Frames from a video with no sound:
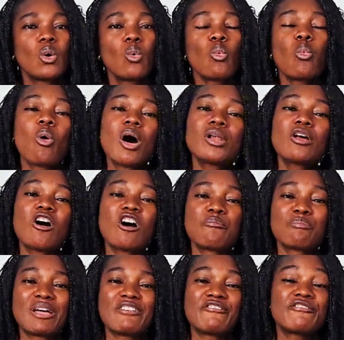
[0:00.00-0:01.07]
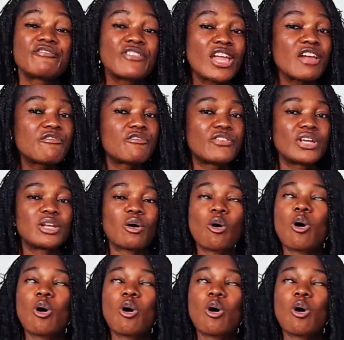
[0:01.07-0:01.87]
One of my favorite